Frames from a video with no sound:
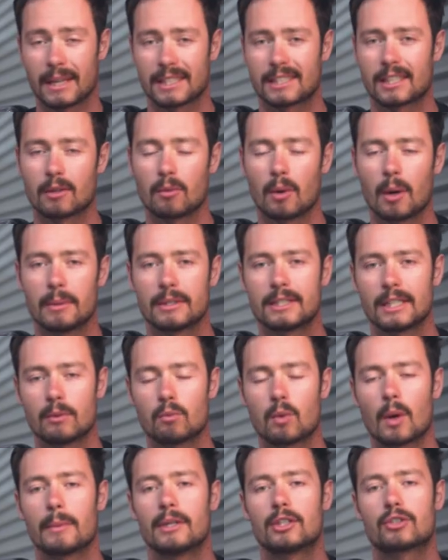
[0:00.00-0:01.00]
basically what we did
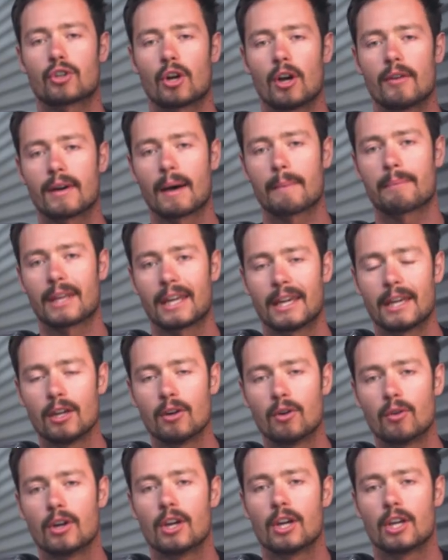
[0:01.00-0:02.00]
when we drove up the
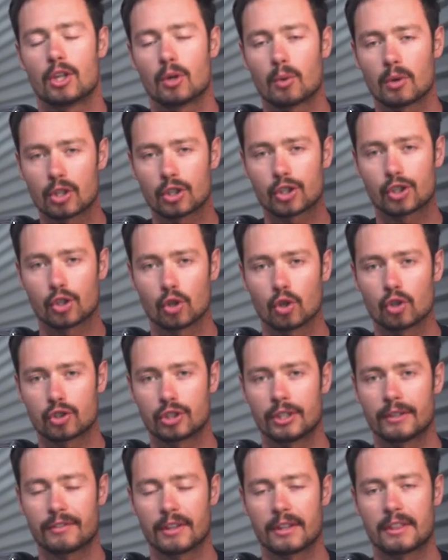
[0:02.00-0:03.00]
hill, you want to short
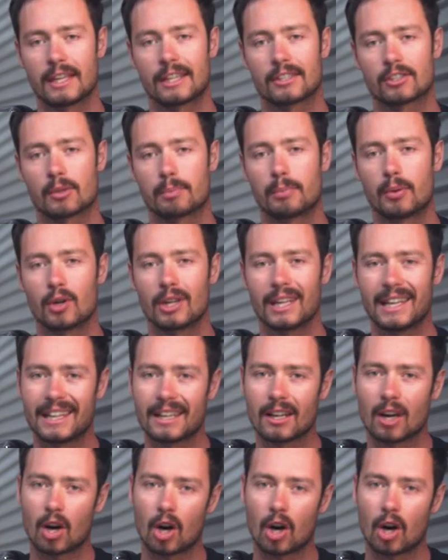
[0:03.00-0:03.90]
shift the thing, so put it in a